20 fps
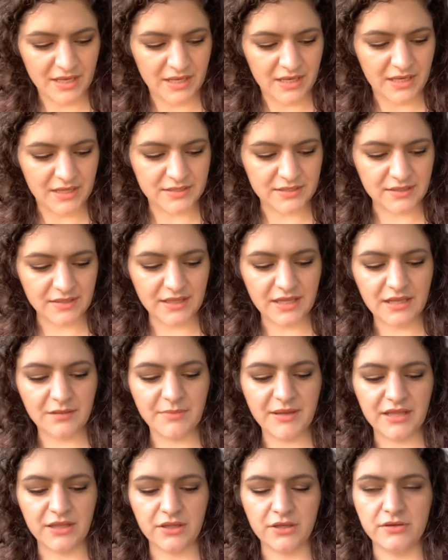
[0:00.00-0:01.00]
it's a little
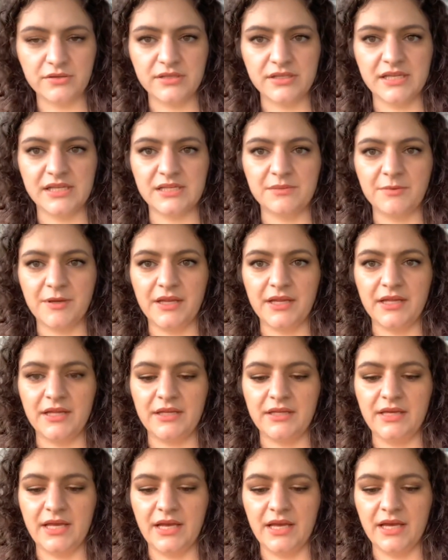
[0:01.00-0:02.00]
bit loosely
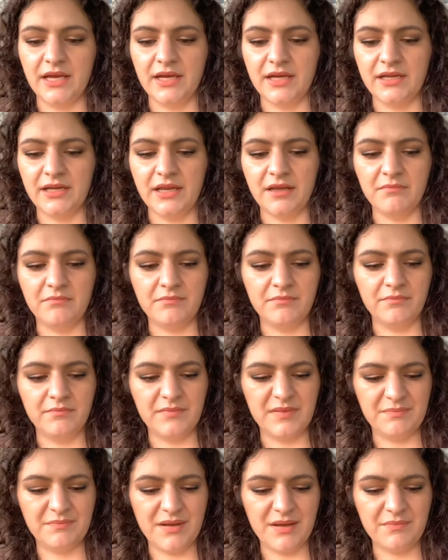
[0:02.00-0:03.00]
spun, and it
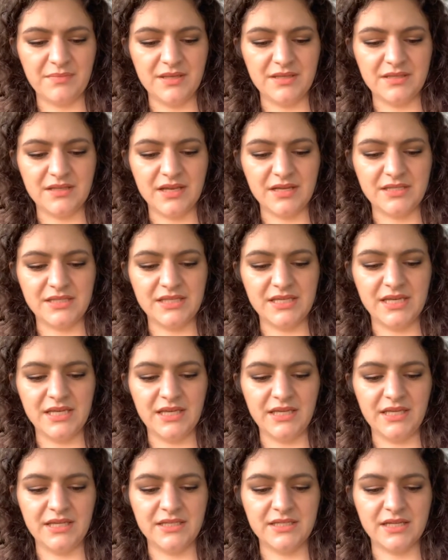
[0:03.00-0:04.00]
might be a
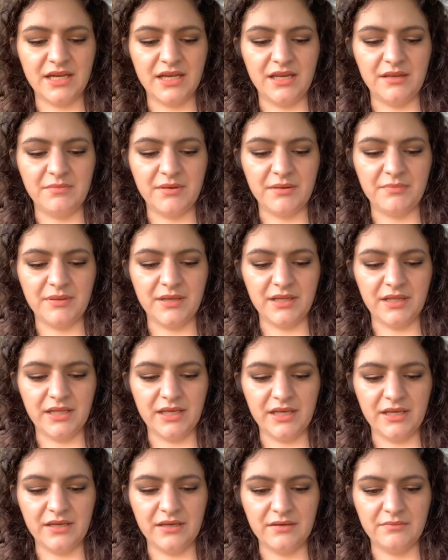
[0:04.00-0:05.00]
teeny tiny bit
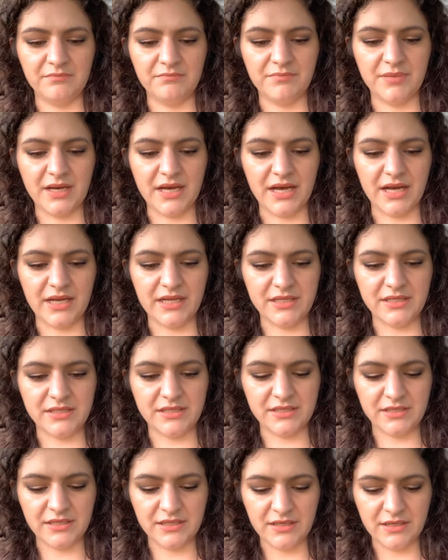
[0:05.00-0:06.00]
pilly, but
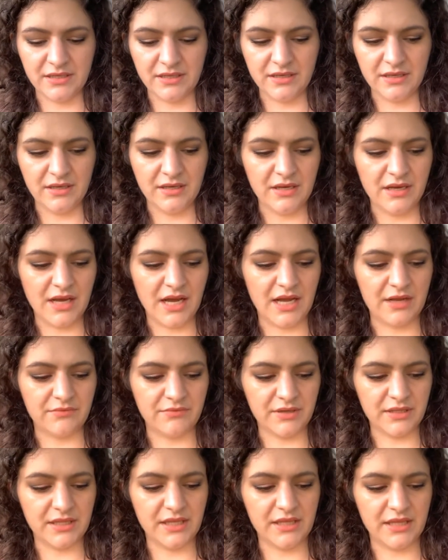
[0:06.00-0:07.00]
I
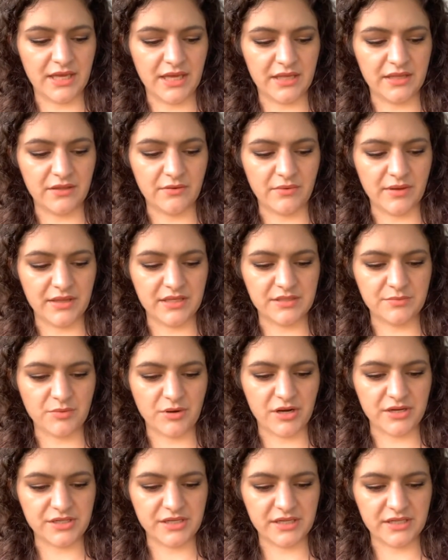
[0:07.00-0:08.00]
really like the way this
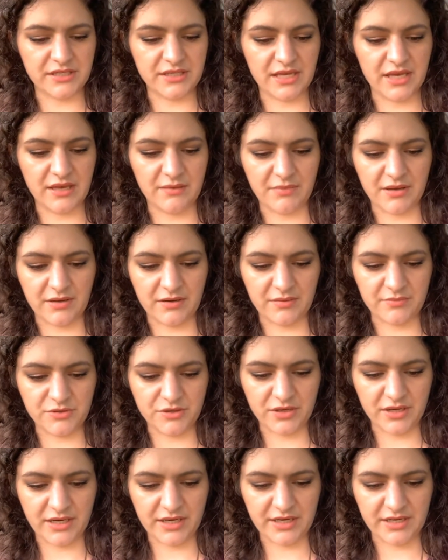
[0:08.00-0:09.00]
project came out, and I'm
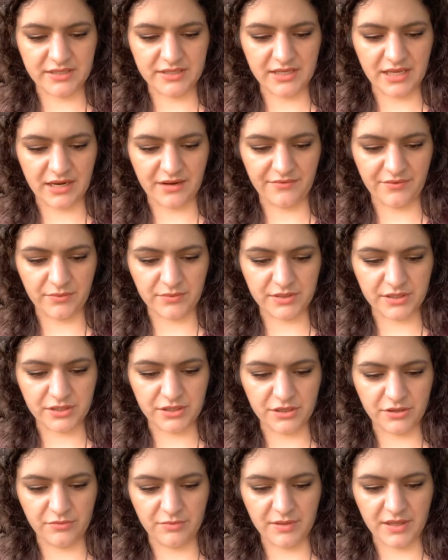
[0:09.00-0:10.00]
trying to decide if it was a
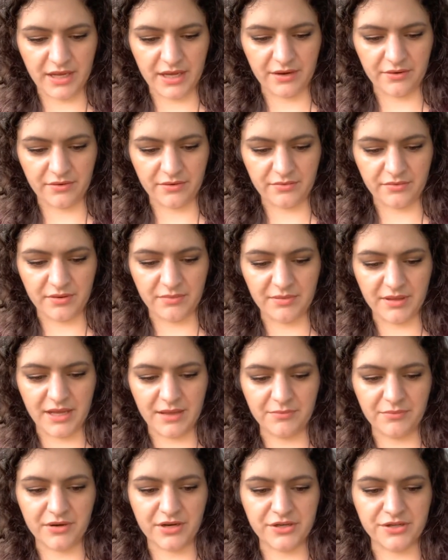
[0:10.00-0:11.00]
2-ply or a 3-ply.
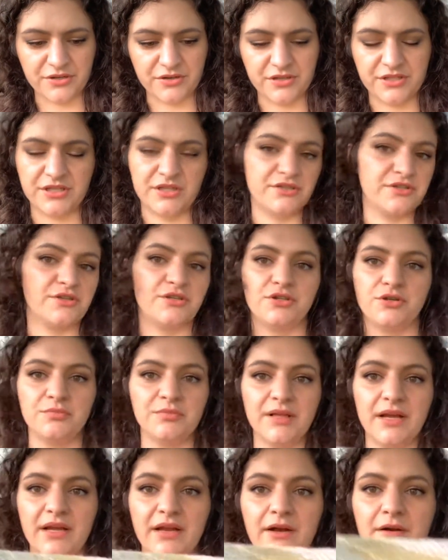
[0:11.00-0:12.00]
I'm pretty sure it's just a
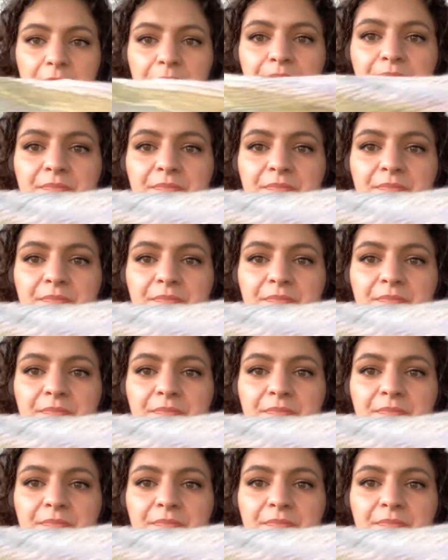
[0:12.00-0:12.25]
2-ply yarn.